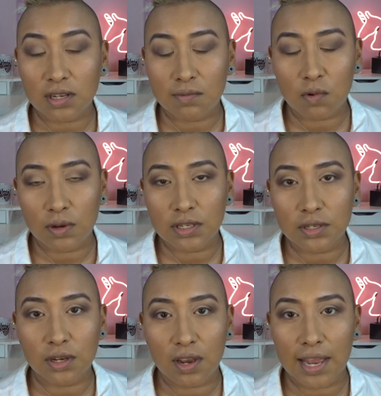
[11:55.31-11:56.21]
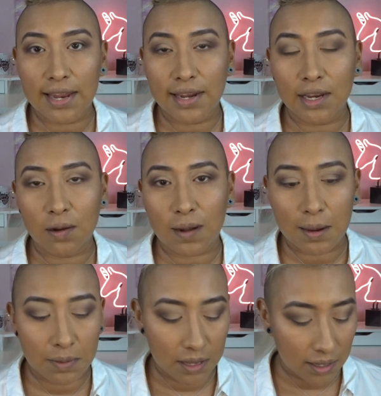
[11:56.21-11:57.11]
I'm going to go ahead and
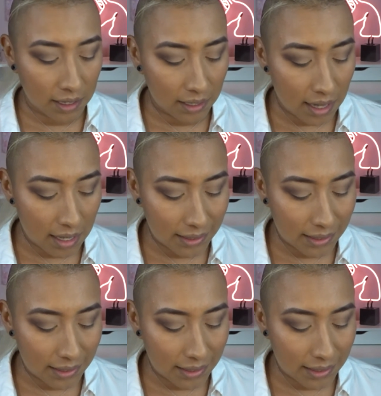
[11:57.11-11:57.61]
grab a